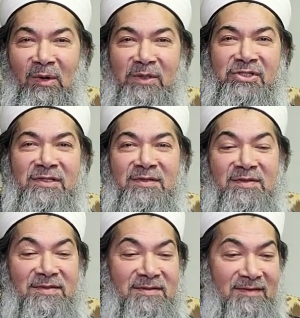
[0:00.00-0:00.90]

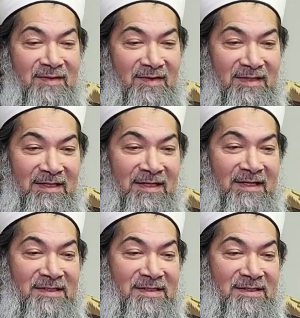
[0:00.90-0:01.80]
Oceans didn't
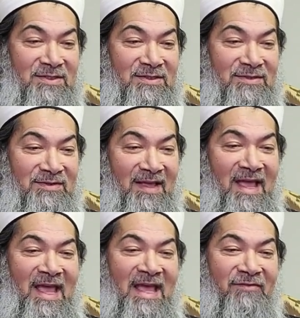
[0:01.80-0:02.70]
exist.
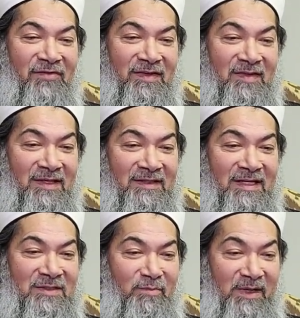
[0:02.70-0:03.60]
Everything
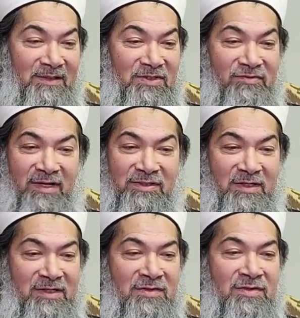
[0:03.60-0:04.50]
that's built
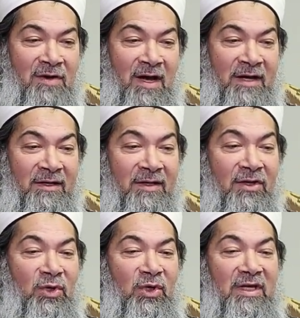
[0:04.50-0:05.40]
structurally is gone.
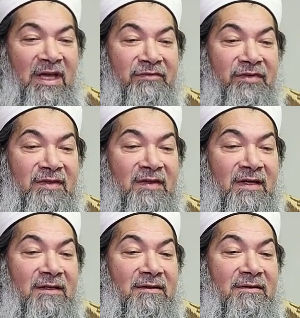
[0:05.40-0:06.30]

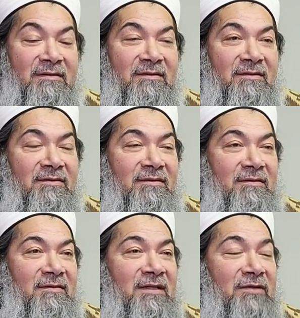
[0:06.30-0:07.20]
Everything
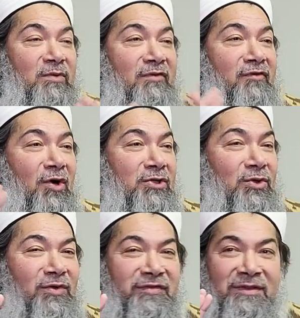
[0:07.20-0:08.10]
that we fought
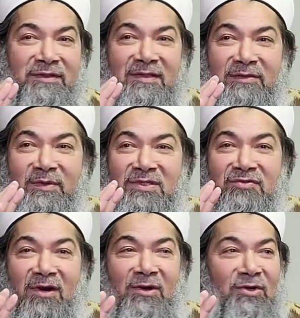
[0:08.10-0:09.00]
over, that we
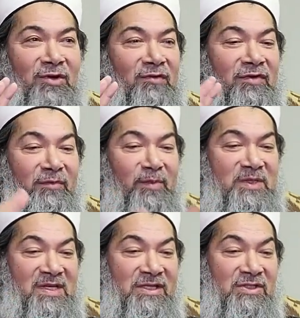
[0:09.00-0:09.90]
struggled over,
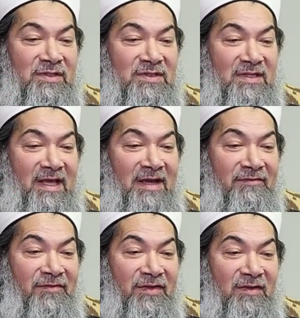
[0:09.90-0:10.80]
possessions,
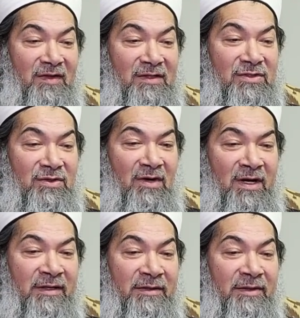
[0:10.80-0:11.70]
everything is
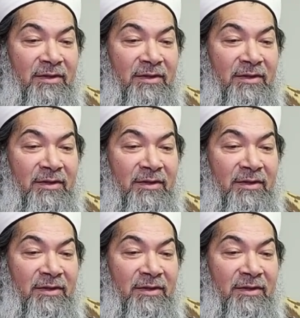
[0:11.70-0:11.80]
gone.